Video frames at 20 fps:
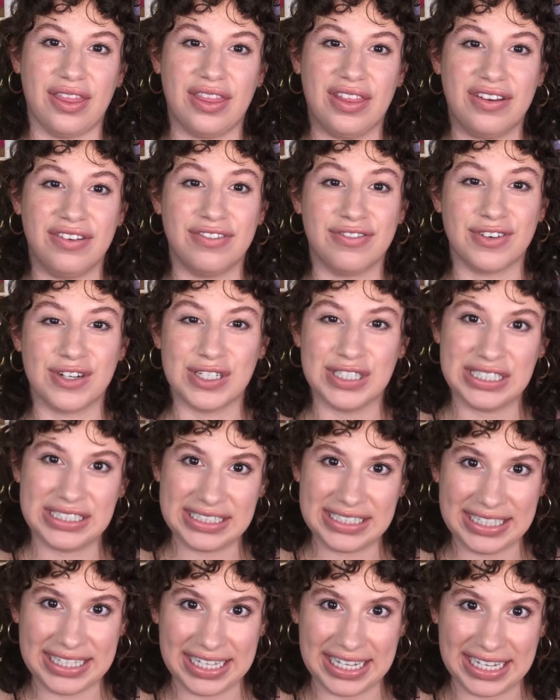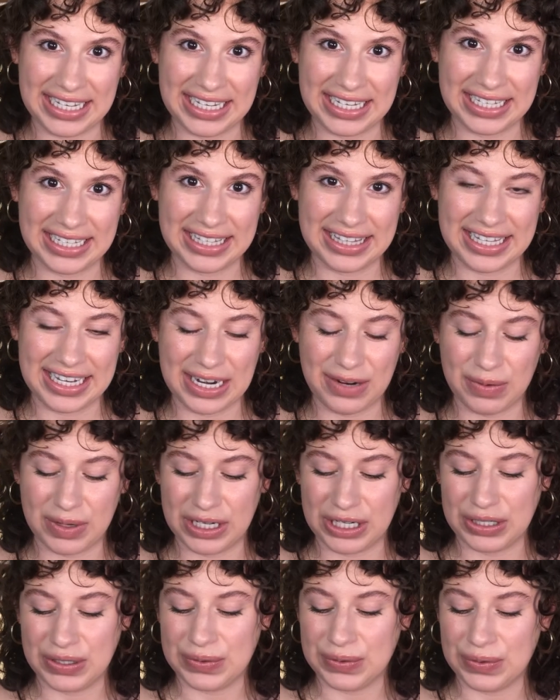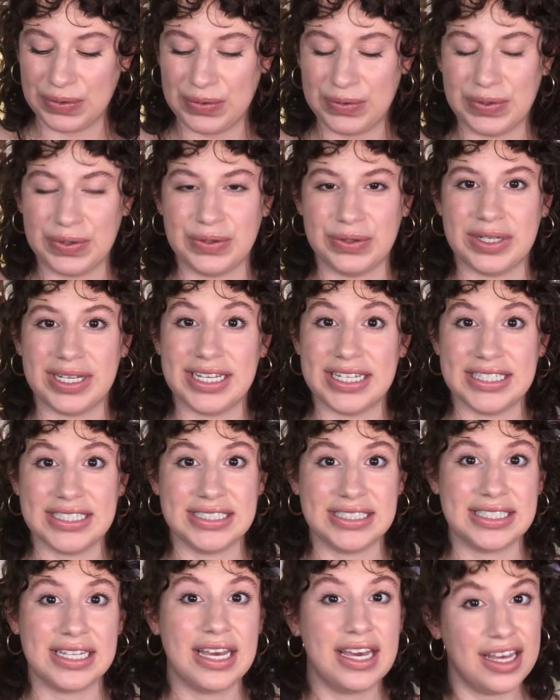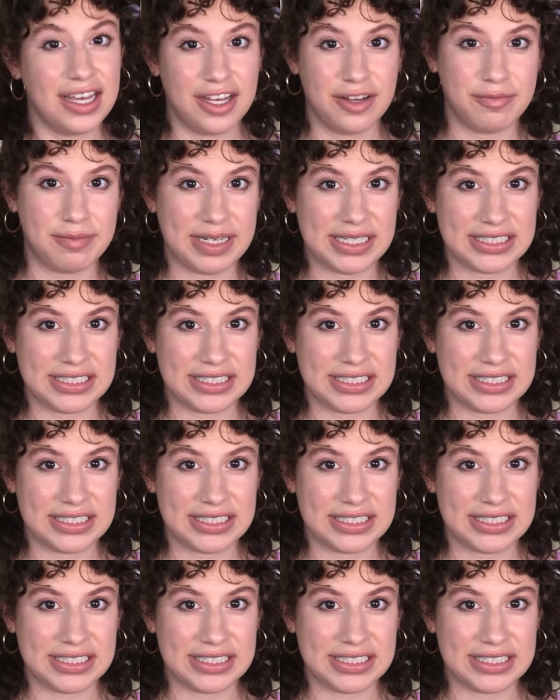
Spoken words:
the first thing that I want to go through is my